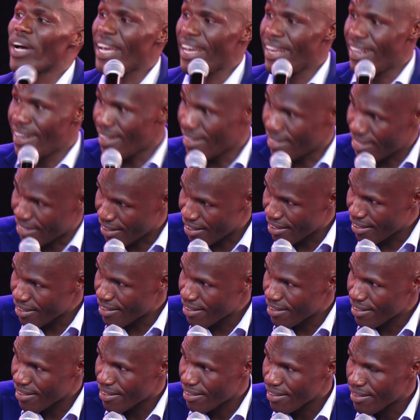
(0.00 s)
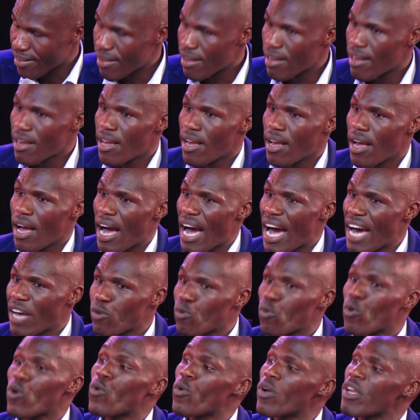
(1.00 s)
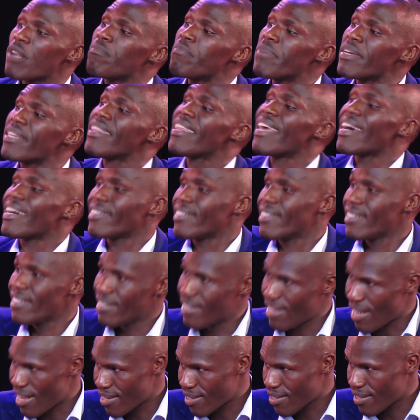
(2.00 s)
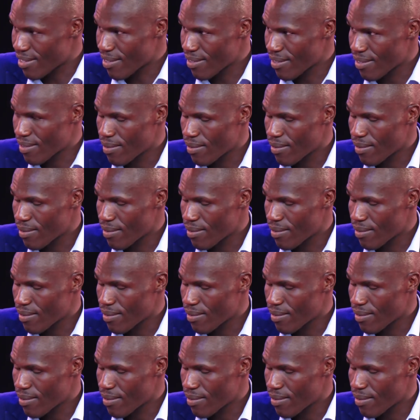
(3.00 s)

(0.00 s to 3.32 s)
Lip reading: anything, and we will be their teachers.